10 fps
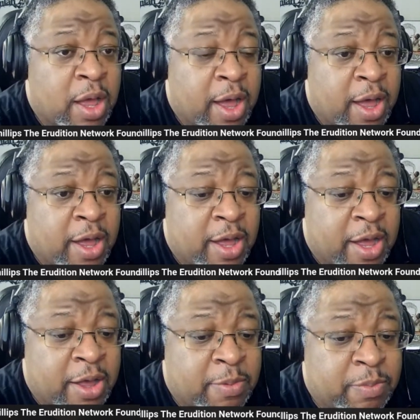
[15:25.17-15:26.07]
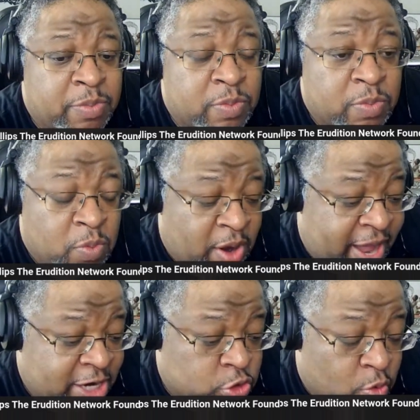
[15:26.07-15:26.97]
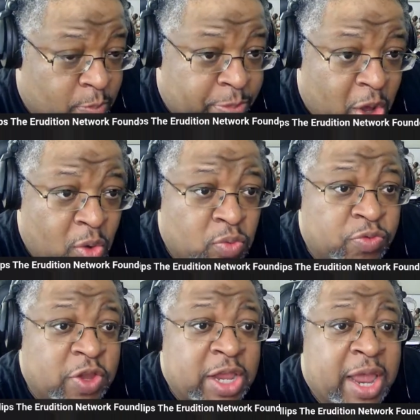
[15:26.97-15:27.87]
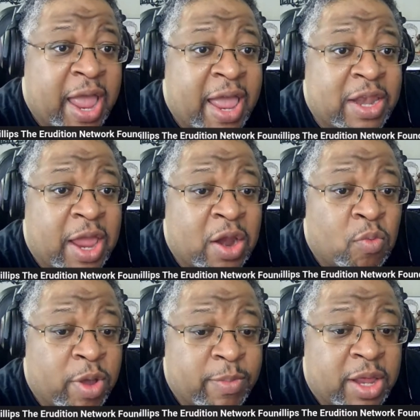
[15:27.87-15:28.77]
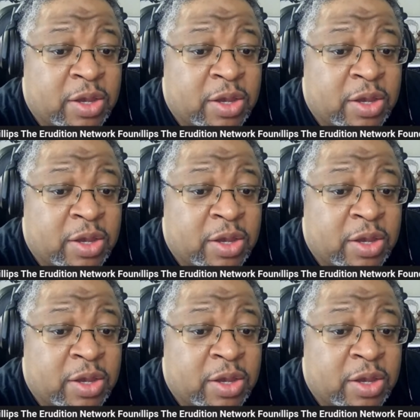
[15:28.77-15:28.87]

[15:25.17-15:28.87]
uh um were actual bones and and rem-